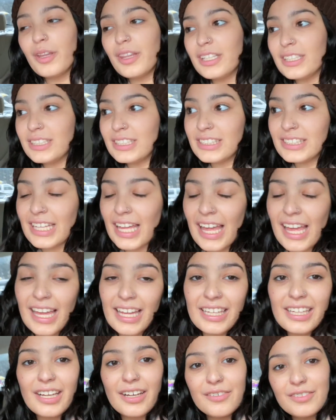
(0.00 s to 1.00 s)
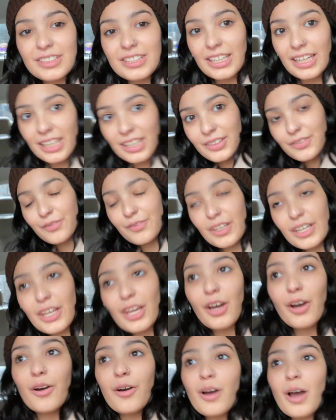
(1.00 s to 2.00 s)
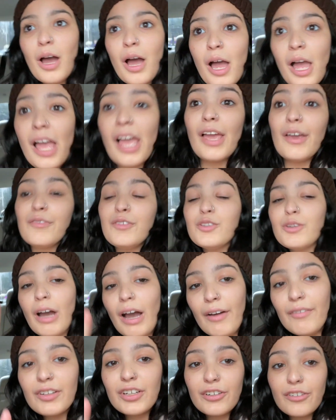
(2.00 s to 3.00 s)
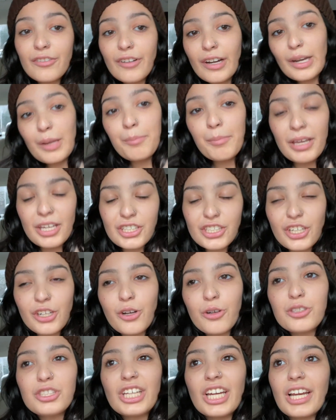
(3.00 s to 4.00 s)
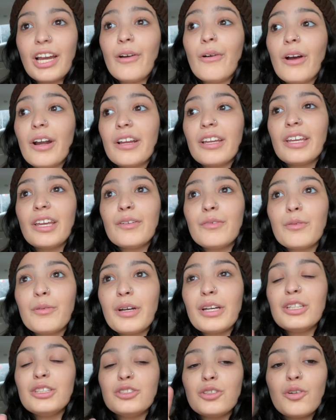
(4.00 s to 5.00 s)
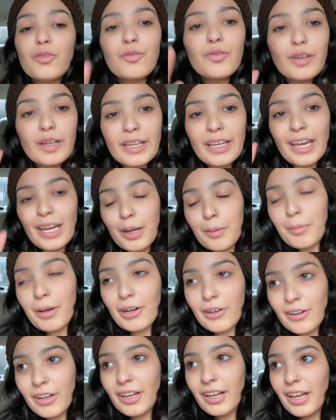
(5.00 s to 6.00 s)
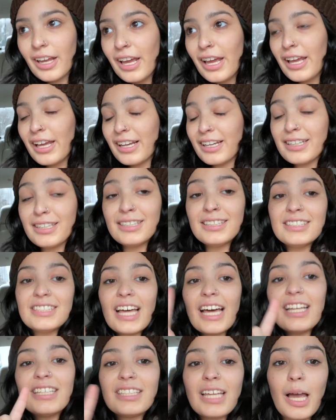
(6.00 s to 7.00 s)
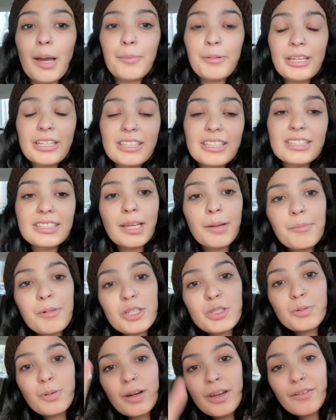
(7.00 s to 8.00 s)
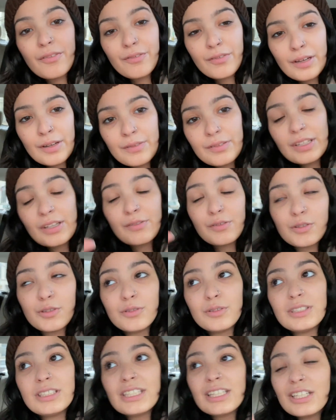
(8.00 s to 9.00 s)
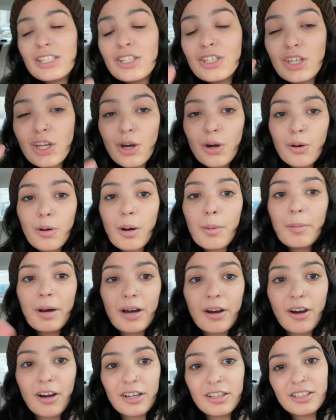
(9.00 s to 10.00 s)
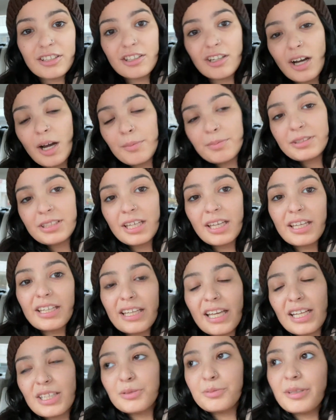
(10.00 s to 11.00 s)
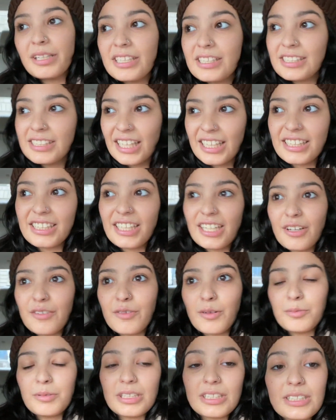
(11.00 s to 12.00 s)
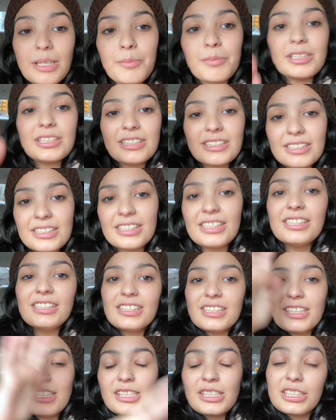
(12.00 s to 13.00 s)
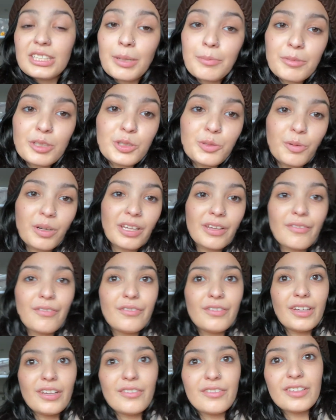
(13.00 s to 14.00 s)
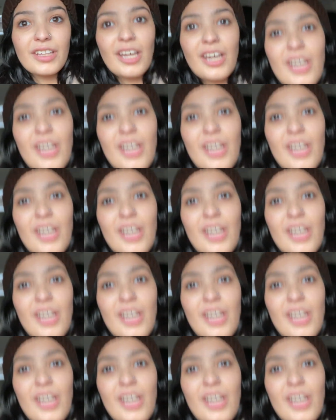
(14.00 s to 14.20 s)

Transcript: This is the end of today's video. If you haven't already, make sure to go check out our giveaway. Don't forget about it because that is happening December 25th. If you didn't know about our little update, yes, we extended it from December 16th to December 25th